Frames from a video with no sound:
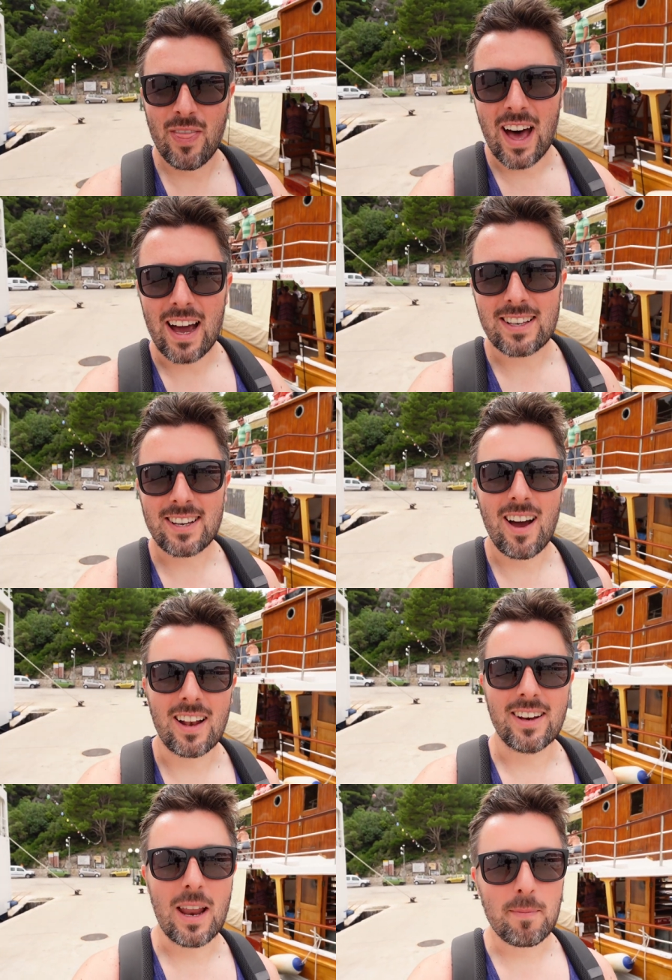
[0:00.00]
that is
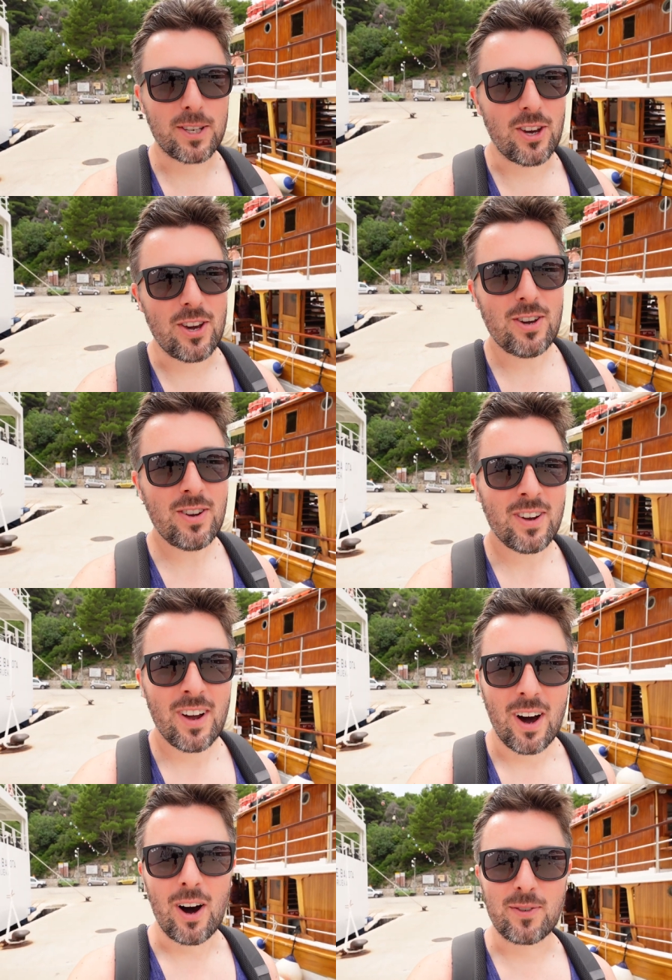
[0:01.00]
island number two,
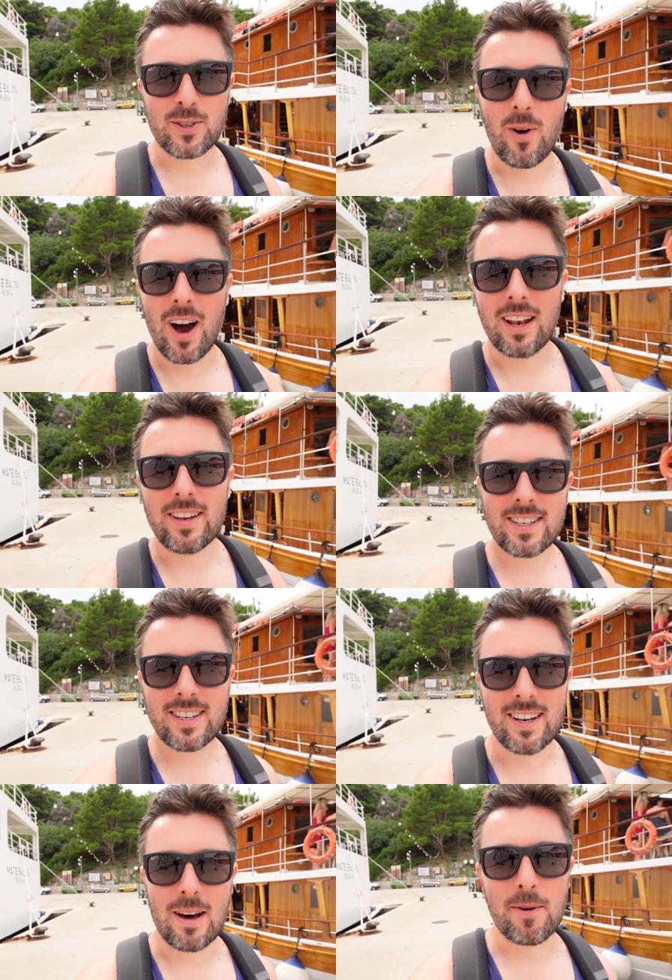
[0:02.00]
off to island
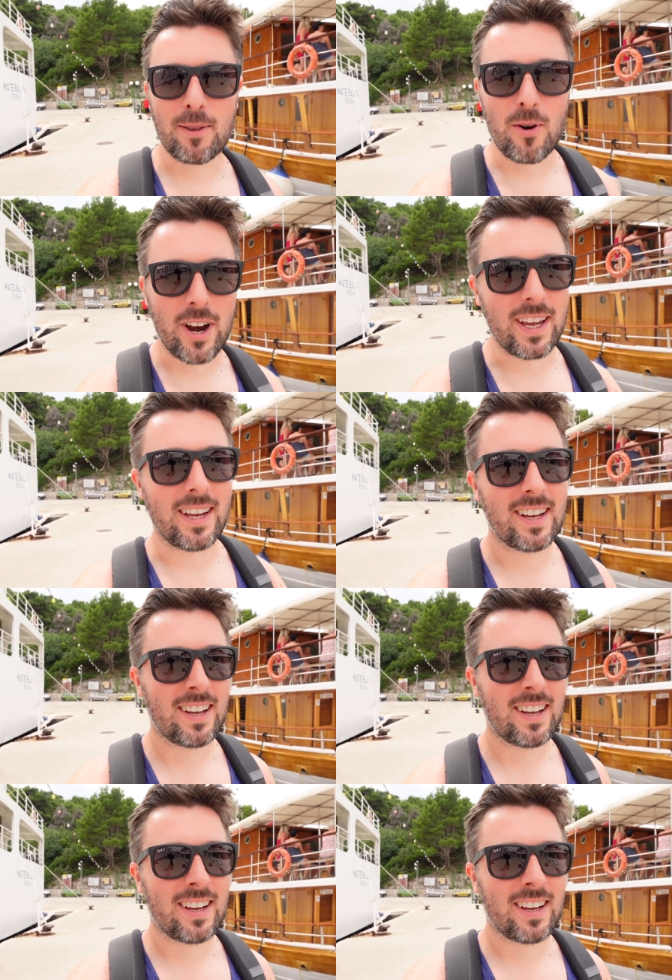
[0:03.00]
number three.